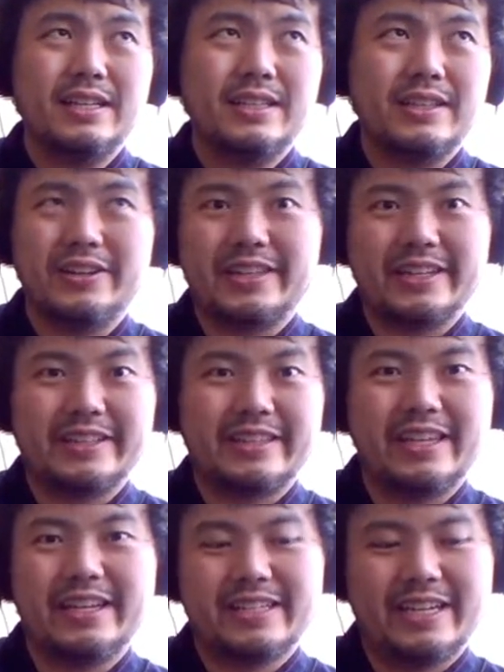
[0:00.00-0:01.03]
The only thing
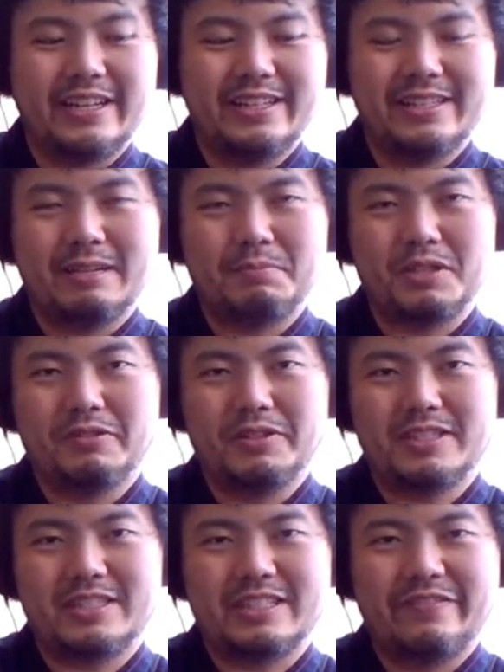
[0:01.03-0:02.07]
they did in this episode
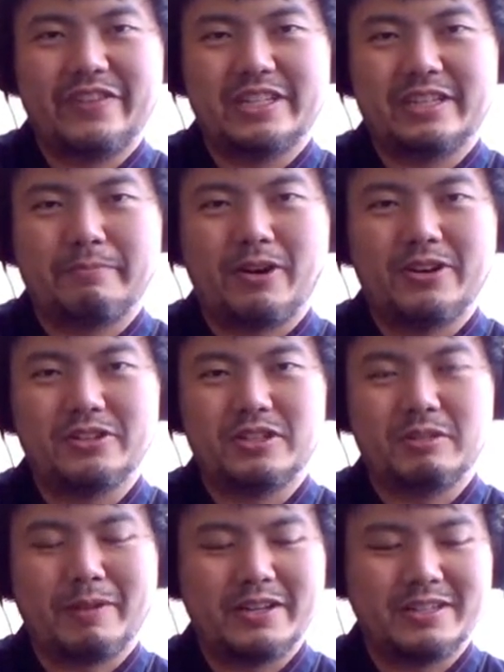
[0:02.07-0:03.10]
was convince their partners
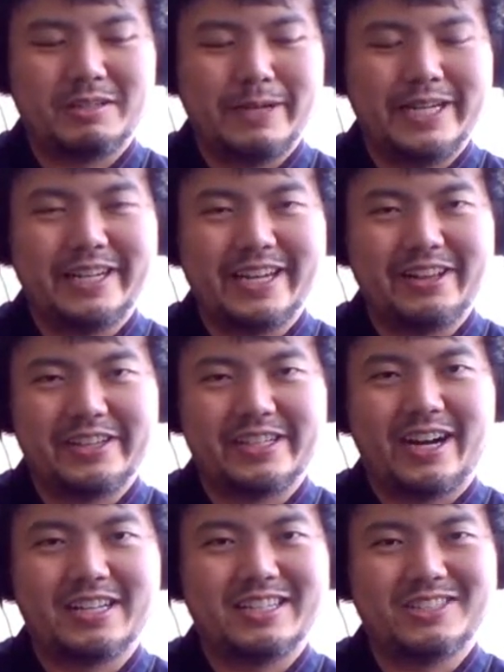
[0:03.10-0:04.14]
to participate in the yelling
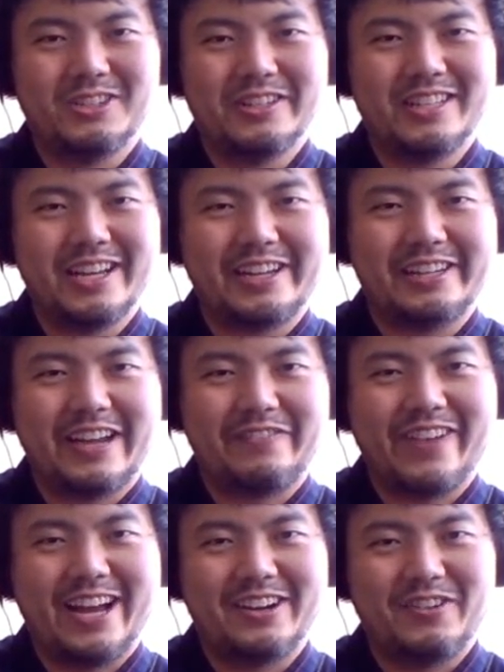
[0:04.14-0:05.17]
contest so that they could get
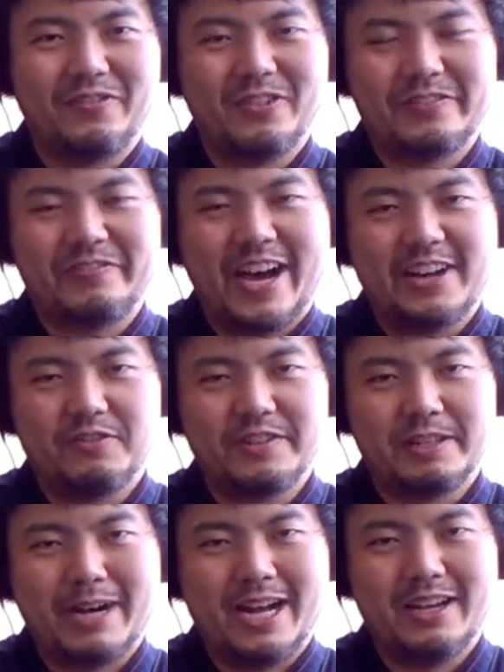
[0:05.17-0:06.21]
fat over
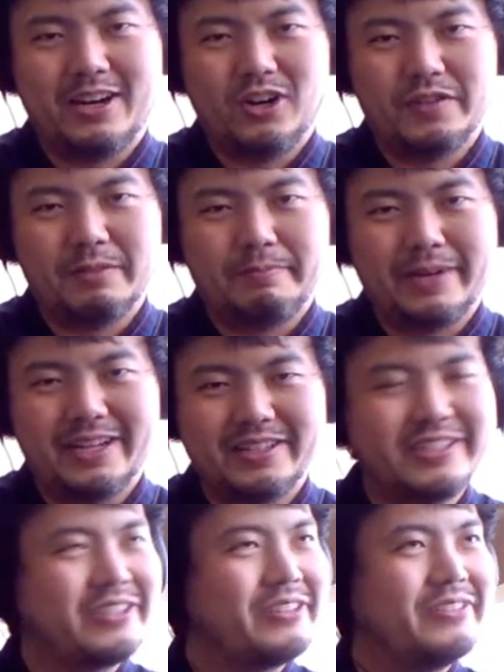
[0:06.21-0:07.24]
the
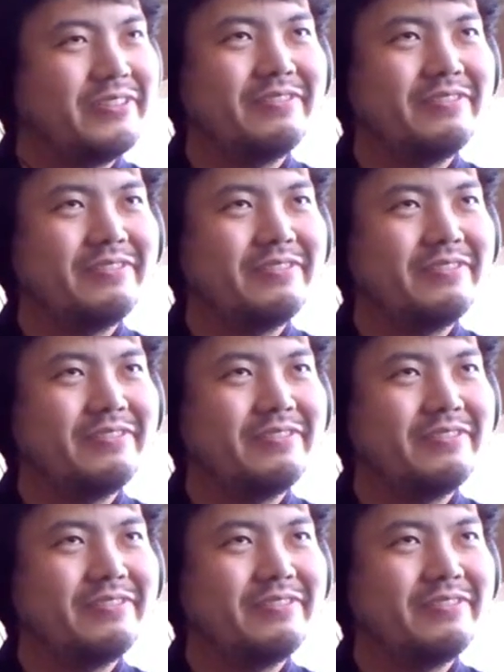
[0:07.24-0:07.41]
buns.